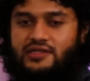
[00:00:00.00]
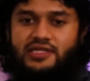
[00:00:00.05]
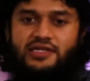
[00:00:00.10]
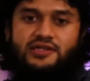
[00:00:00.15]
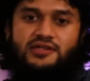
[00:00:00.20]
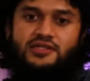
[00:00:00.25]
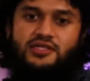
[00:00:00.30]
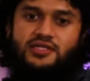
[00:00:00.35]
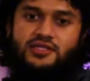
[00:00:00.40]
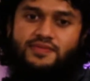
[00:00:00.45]

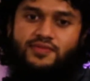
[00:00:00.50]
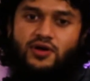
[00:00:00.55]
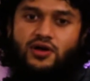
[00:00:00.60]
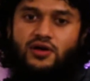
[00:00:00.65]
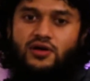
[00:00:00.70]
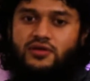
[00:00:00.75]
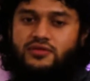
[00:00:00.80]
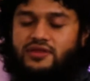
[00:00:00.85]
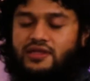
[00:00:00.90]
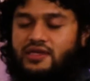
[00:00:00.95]
There's
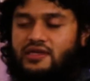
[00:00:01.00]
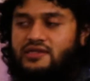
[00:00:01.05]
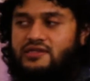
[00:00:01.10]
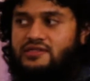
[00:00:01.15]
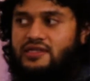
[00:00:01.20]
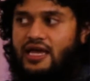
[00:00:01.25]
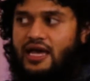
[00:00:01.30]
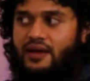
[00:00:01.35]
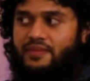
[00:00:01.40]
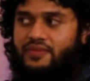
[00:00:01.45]
small
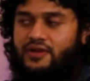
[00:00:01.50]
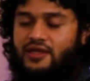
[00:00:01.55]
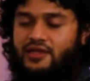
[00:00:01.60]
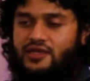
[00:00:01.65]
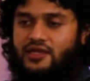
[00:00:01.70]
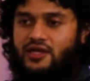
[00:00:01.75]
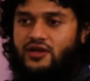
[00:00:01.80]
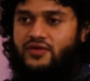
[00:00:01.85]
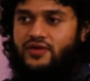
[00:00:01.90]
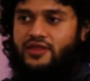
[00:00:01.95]
things happening
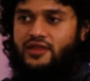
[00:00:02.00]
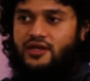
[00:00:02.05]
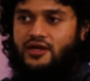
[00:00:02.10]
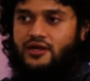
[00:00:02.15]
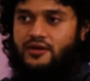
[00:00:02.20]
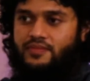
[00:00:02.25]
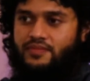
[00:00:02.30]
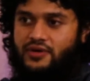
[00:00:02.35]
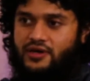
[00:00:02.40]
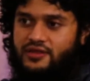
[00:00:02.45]
here and
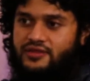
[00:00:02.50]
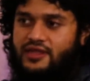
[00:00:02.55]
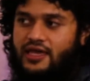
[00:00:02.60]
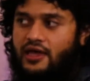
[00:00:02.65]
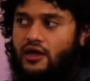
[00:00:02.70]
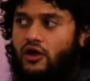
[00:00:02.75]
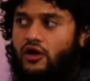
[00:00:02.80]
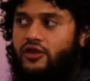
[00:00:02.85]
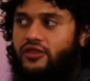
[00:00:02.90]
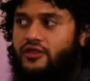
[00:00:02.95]
there, but
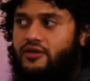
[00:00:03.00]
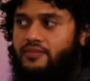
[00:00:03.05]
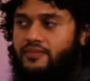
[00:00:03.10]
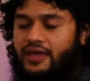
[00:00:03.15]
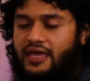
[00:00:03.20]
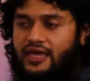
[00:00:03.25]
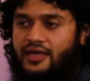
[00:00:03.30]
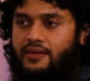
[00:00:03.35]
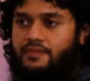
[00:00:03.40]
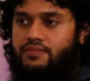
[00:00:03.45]
they are the
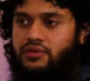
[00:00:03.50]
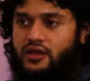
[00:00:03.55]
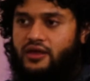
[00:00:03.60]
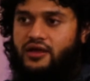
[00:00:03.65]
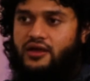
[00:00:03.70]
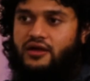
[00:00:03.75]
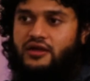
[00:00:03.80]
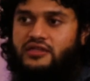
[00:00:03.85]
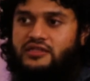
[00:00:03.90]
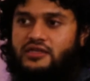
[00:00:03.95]
main
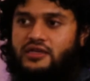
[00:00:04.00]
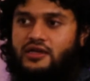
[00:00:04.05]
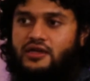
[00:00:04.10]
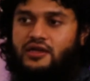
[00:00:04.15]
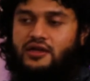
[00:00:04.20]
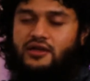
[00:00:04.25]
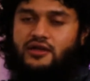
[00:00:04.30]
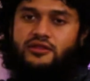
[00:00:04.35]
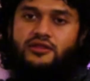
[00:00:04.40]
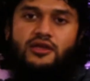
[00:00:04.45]
players.
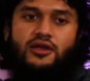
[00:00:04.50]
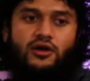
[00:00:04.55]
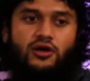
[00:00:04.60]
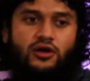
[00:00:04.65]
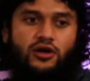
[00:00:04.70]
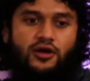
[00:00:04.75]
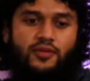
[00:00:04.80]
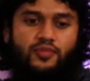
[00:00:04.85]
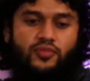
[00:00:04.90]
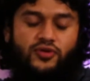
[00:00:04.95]
They
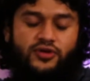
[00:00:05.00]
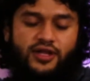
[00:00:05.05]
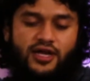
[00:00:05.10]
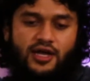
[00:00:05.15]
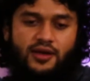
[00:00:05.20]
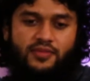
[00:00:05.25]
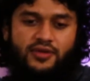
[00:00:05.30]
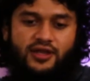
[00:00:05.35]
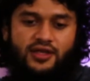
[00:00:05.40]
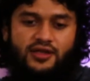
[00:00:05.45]
are
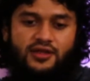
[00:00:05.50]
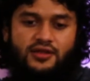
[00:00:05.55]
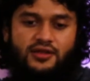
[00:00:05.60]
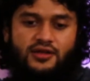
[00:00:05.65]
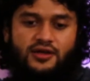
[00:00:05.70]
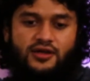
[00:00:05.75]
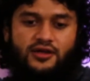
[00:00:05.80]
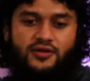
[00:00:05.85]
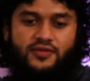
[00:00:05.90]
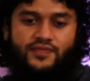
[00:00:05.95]
predominant.
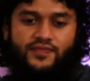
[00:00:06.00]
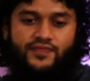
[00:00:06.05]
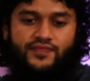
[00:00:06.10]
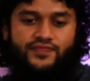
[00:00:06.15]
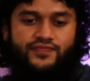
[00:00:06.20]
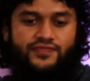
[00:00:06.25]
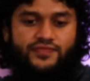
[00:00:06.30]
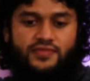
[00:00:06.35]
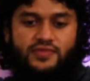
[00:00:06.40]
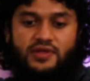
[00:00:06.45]

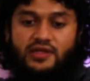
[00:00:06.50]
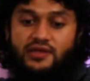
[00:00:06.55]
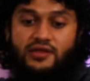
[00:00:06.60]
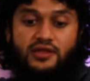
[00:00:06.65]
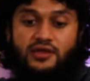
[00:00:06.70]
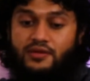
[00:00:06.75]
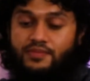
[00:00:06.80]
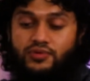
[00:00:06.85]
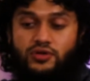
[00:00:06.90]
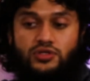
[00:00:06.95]

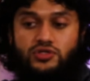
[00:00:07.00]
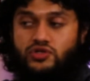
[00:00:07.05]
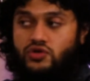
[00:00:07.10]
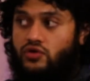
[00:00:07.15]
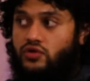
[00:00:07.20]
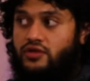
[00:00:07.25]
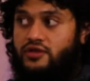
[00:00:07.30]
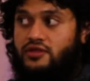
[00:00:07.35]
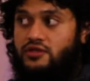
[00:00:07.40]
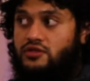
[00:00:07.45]
They're
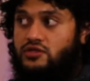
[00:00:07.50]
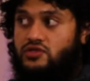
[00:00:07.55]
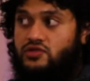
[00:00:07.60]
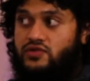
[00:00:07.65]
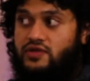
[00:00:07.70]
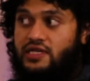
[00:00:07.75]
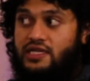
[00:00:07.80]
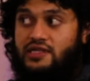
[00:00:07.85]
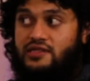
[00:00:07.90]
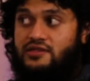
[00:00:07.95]
patrolling the
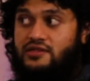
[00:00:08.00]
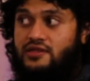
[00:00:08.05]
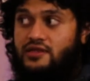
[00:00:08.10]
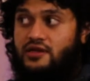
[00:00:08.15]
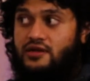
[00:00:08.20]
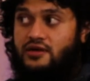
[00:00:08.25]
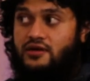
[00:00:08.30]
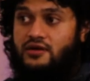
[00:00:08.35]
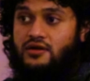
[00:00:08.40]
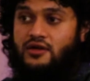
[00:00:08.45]
streets.
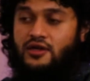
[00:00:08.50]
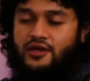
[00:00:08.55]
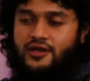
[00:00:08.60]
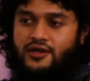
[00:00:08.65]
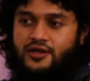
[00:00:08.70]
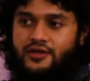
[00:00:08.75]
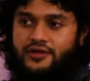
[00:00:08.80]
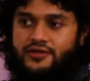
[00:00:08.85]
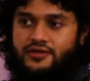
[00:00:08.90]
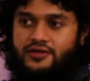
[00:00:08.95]
They're,
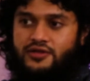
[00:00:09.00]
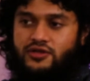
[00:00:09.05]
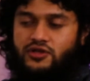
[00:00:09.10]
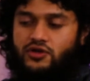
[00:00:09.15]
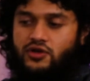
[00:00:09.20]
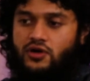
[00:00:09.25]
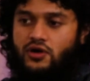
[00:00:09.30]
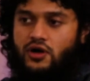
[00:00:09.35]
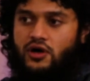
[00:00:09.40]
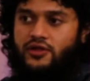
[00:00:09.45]

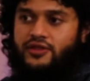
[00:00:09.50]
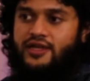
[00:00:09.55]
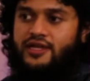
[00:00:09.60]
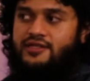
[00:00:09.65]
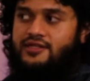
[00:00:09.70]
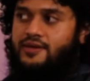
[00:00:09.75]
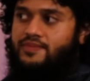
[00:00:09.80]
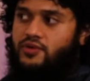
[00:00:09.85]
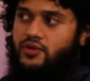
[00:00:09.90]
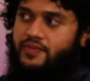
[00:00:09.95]
on
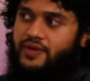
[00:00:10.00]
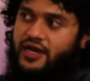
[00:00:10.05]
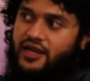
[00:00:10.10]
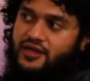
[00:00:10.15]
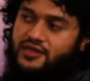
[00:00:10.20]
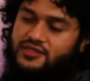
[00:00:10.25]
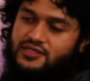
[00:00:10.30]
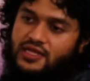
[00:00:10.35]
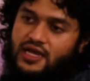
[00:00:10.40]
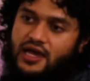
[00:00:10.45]
that
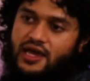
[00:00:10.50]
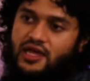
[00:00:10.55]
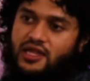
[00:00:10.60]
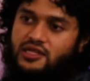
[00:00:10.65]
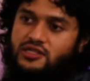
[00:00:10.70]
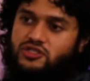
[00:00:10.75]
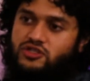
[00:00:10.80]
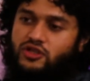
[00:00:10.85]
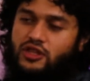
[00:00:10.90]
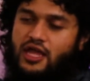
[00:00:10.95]
diplomatic
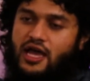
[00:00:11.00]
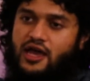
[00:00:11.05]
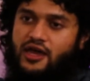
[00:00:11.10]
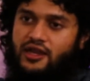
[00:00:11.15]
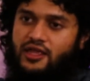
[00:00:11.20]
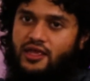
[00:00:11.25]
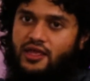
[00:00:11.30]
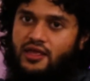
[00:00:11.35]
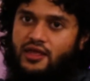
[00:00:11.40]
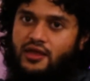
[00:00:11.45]
side.
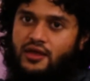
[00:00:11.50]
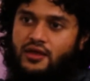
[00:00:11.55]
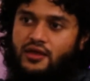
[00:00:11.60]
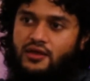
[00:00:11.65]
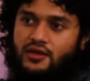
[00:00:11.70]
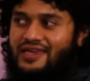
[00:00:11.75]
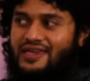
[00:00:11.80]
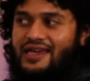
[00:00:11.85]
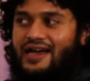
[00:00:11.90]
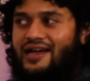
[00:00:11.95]
Jelani,
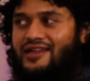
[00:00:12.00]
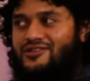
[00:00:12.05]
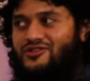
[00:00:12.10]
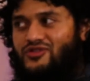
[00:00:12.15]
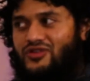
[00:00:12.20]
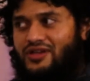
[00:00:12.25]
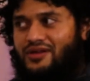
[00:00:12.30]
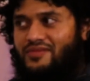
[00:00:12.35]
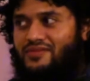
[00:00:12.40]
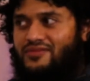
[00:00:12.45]
he got
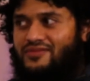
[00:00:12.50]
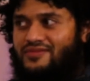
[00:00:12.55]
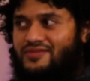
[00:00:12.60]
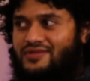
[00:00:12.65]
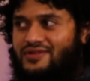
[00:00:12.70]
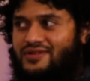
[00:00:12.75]
dripped.